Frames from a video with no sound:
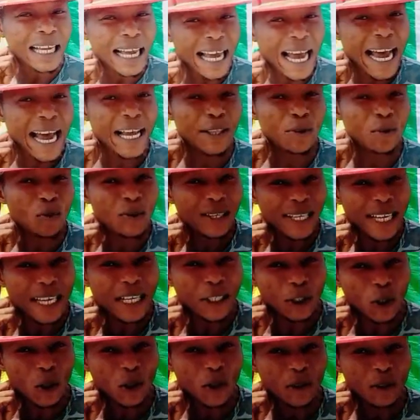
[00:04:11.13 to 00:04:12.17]

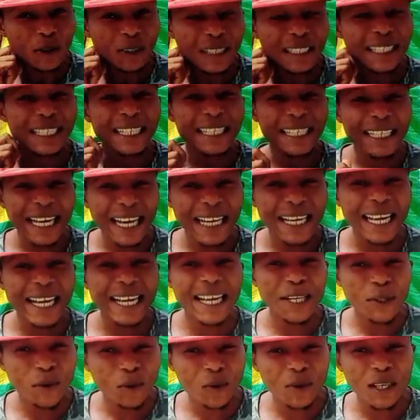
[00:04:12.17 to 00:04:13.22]
Education, Ghana
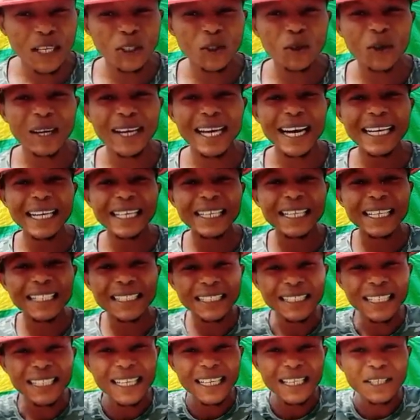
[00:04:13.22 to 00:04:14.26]
education, carry
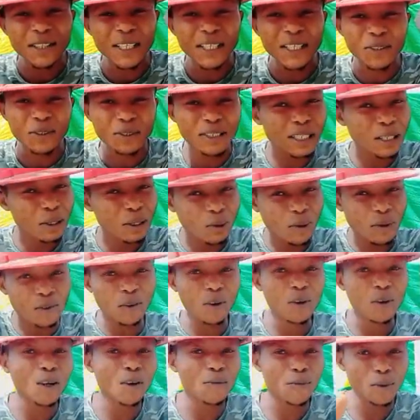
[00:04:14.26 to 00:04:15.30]
Nigeria education, they run.
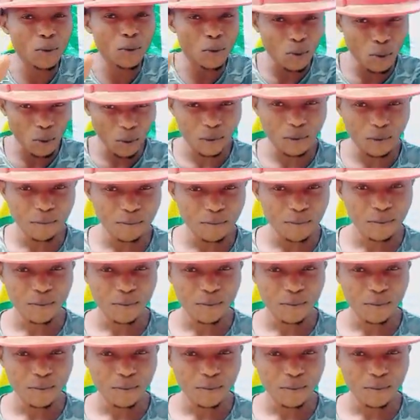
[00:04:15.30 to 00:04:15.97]
All of you know,